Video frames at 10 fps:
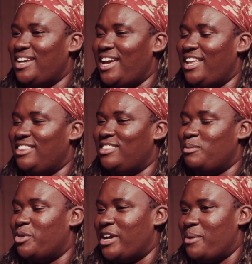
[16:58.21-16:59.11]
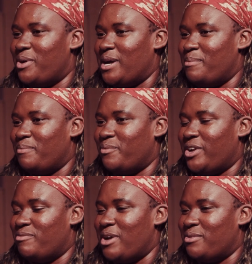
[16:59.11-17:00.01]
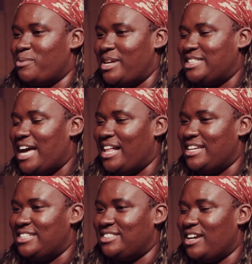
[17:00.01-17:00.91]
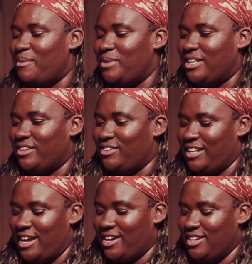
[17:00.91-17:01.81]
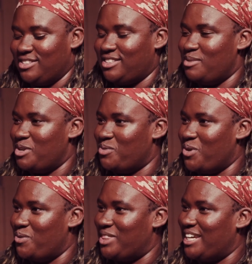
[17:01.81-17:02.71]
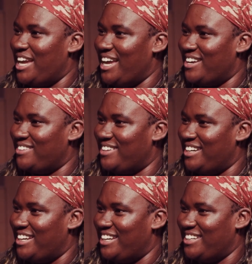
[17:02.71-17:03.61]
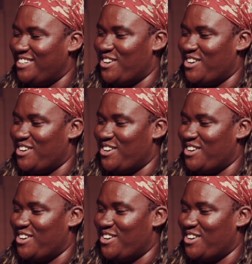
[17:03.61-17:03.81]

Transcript: and the morning I woke up, one of my roommates, Alice, got me a little, like, cinnamon roll with a candle in it and a